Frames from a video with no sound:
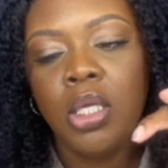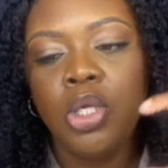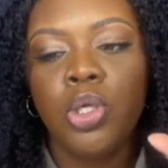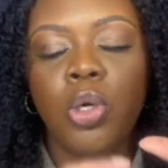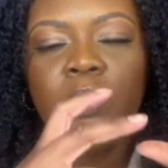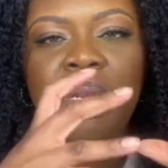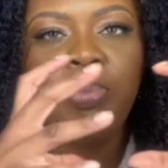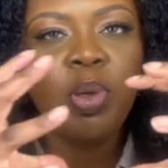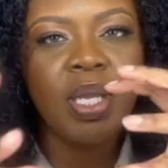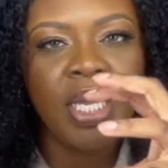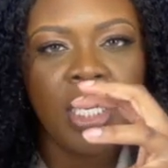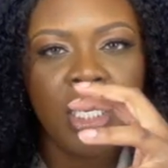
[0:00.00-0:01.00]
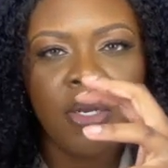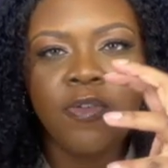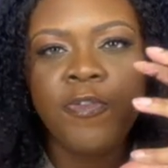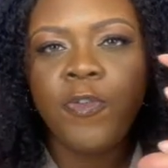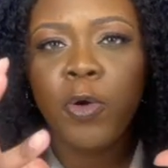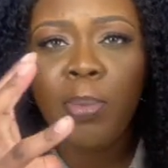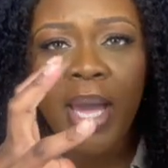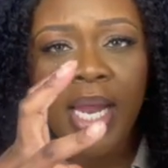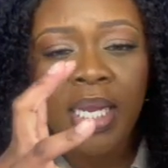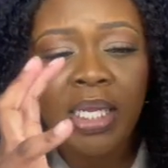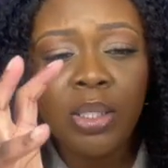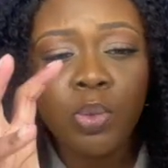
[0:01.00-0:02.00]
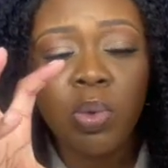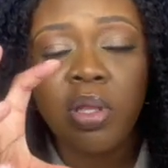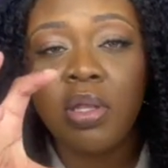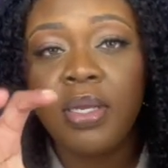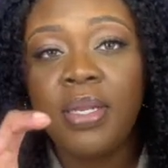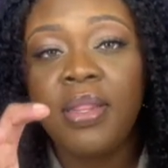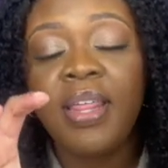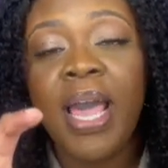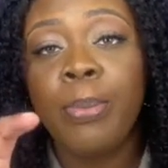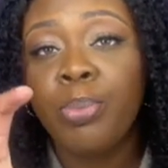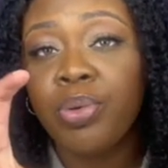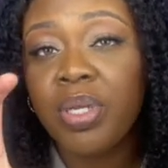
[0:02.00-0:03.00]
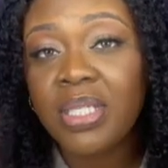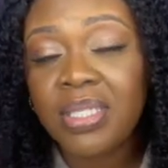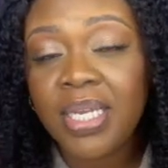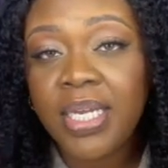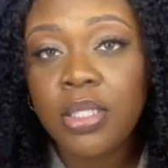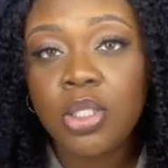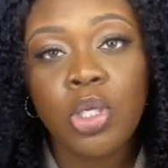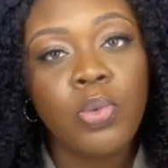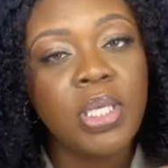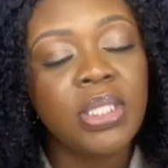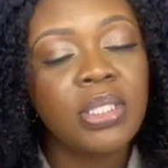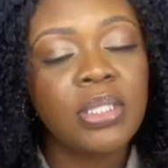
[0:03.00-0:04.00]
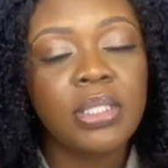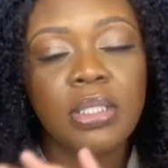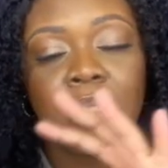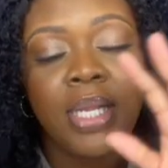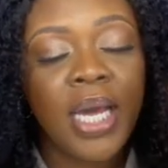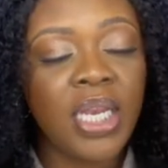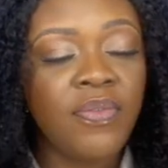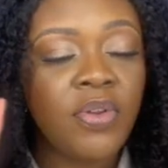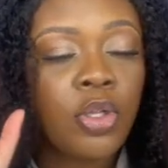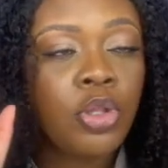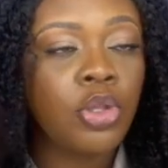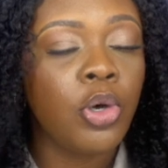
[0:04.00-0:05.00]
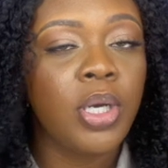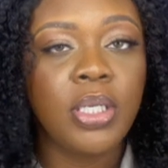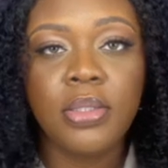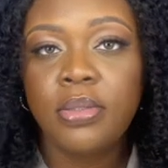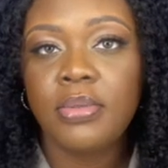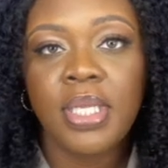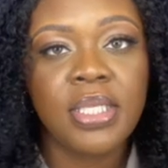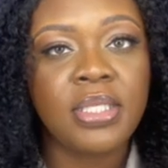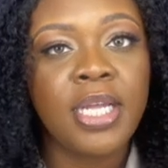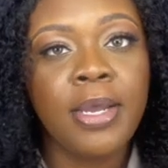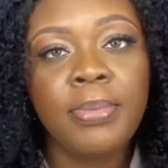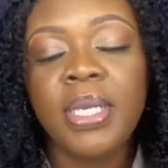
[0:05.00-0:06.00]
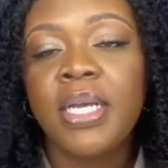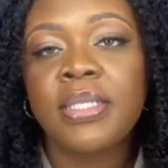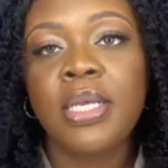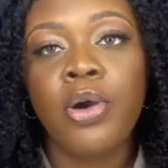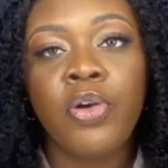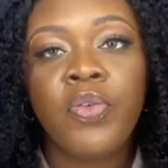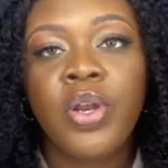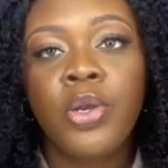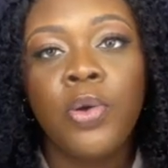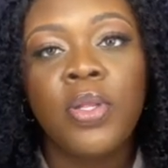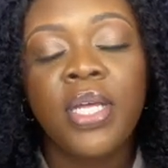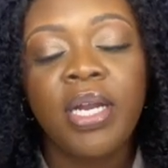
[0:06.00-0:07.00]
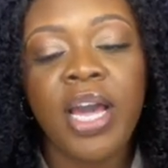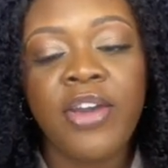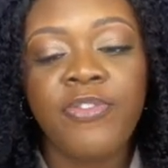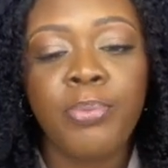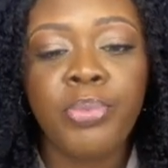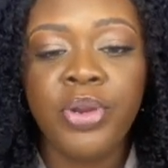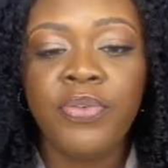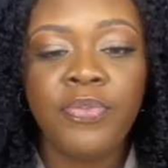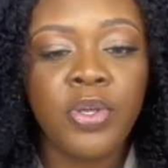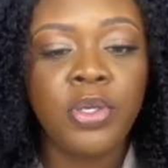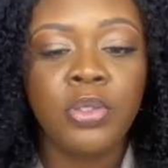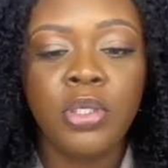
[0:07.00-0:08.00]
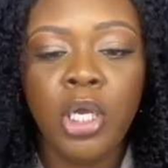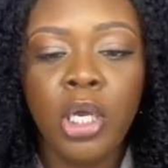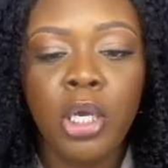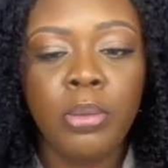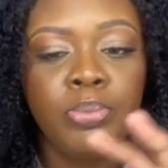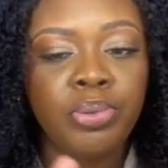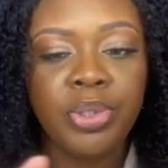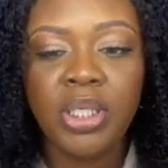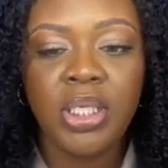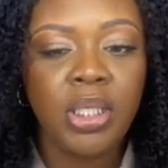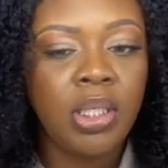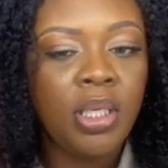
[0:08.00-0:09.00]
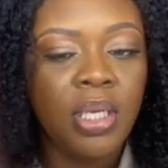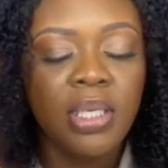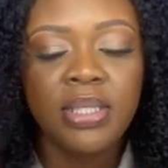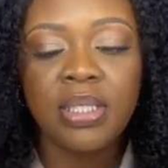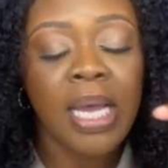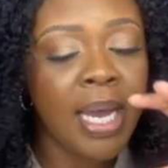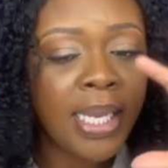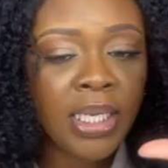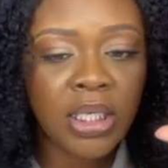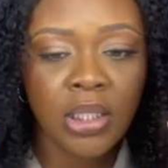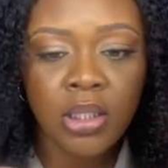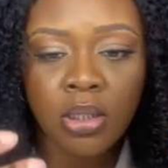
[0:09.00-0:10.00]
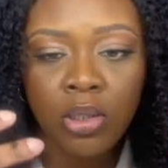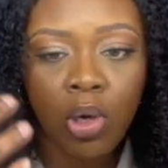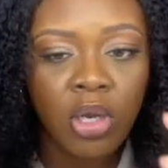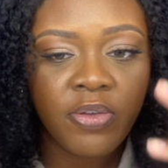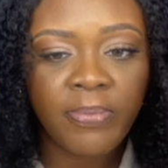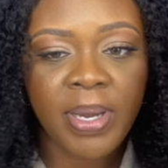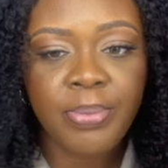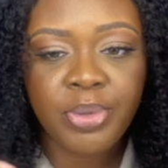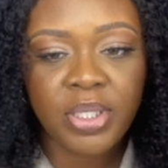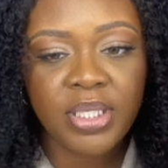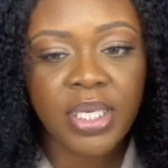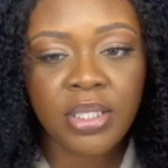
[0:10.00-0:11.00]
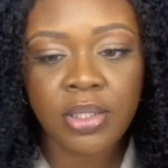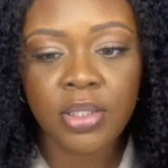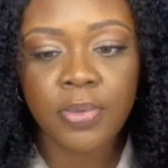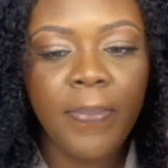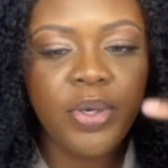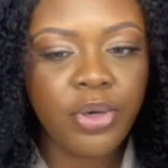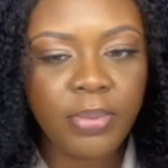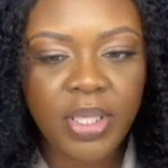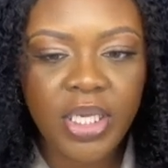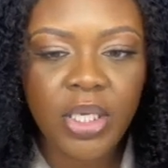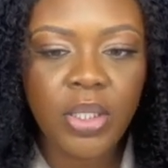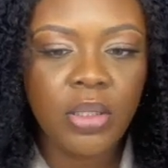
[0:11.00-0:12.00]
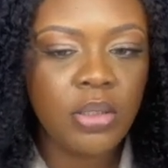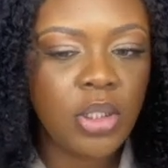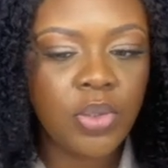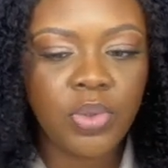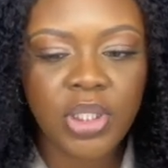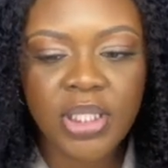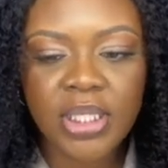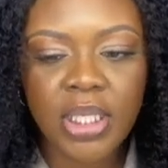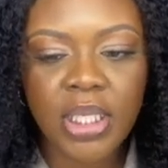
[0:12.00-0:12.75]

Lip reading: you know, manipulated and formatted within that preset, so it's not even a thought next time, because I already know that I've pre-filled, pre-assigned all of my presets. But normally you just